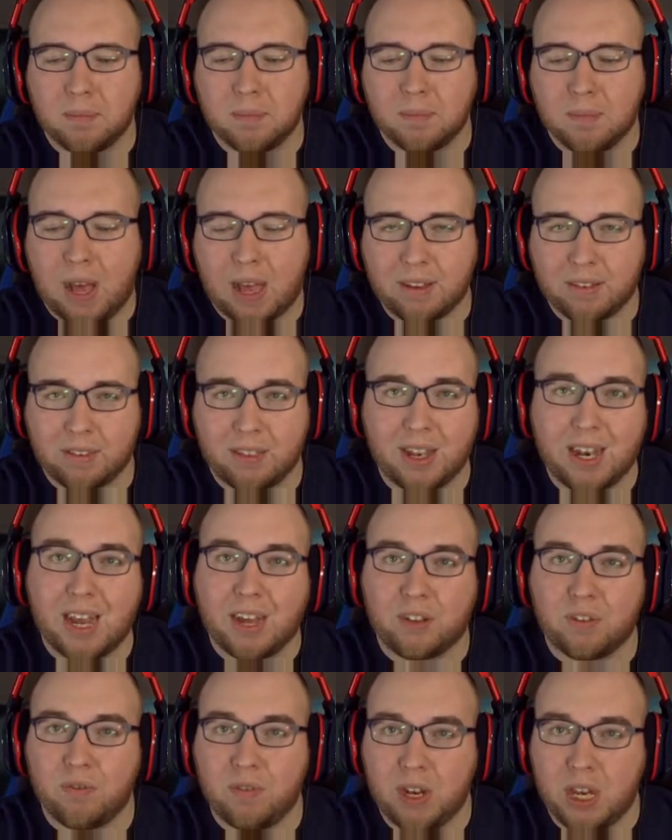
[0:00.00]
as the
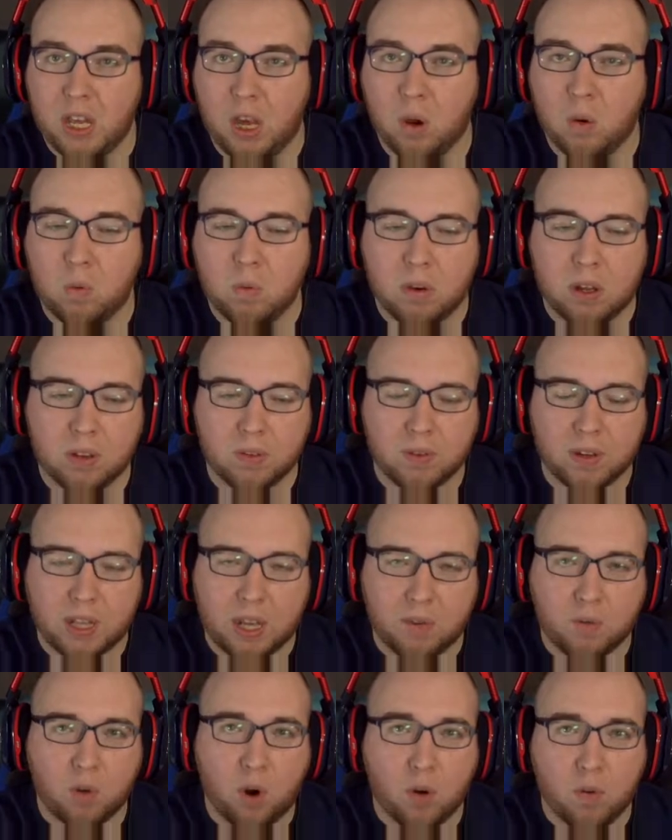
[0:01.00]
next video. It's like
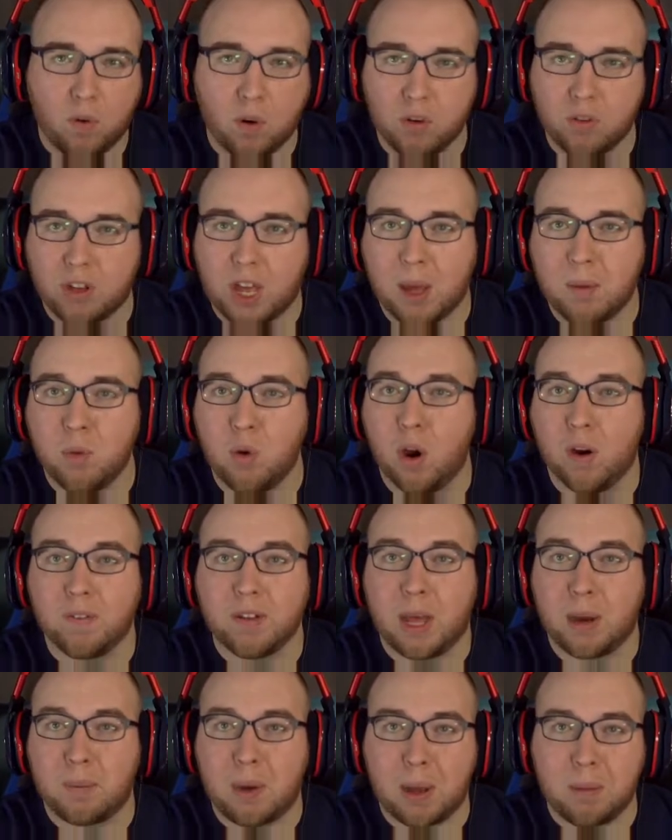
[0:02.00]
that for our first game, whoever
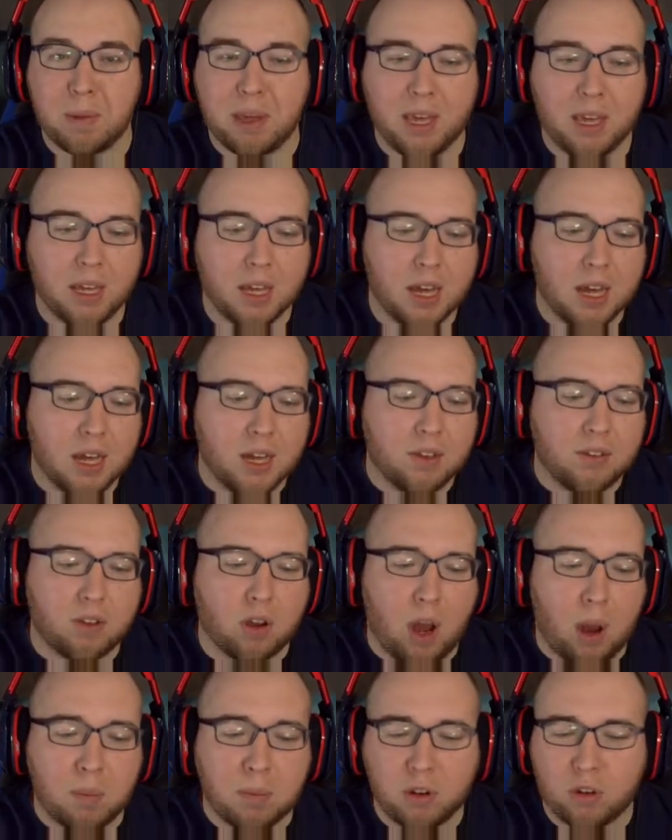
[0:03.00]
that might be. So
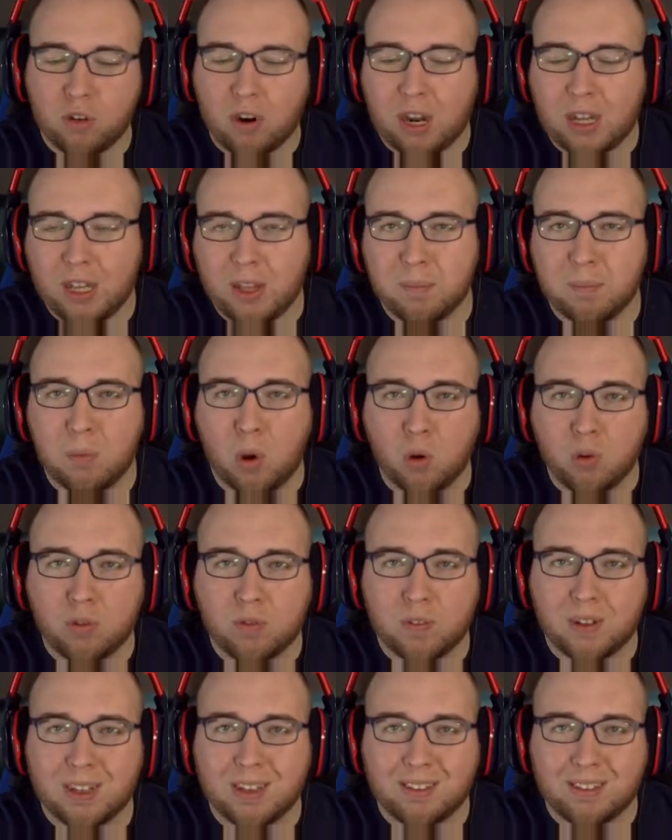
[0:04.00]
I'm going to try to leave most
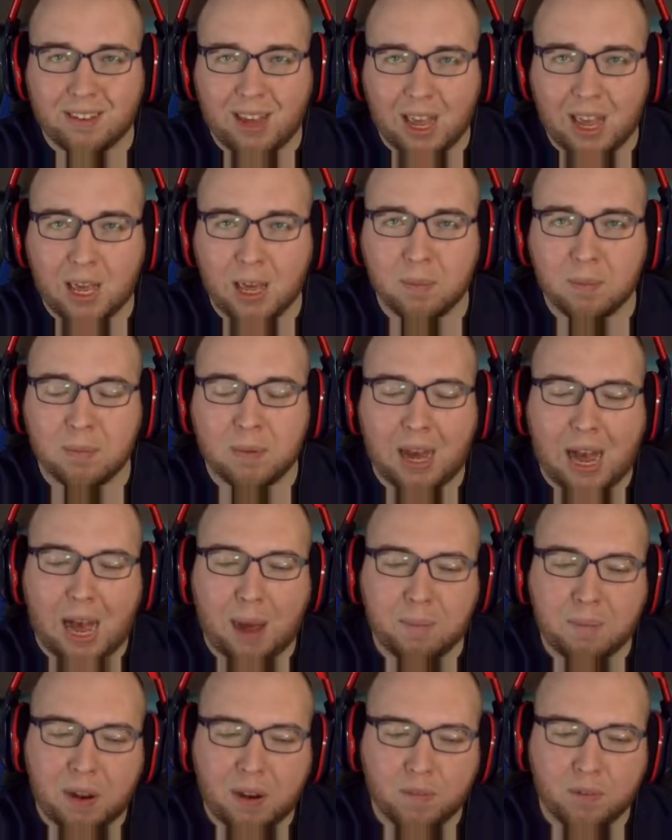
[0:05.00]
of it the same.
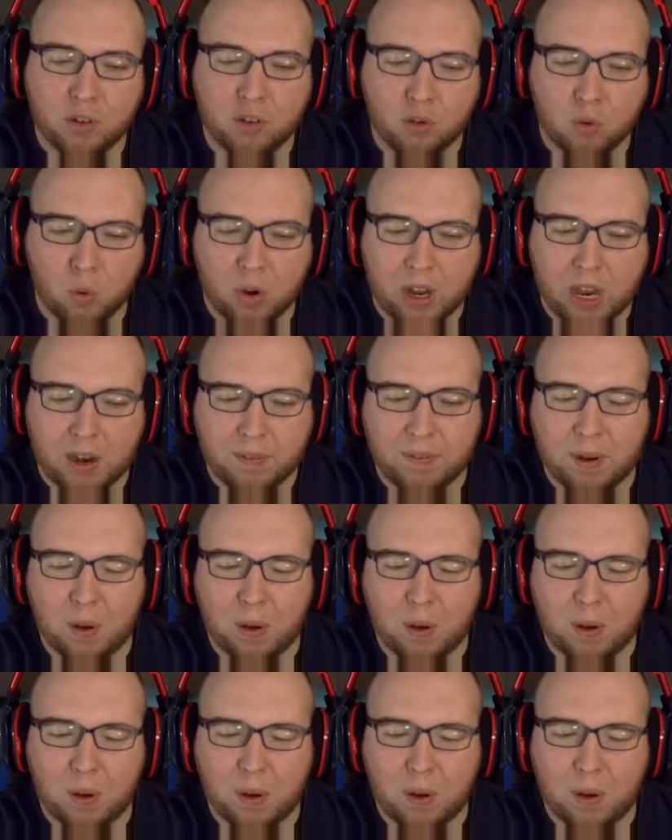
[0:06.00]
I'm not for sure yet if I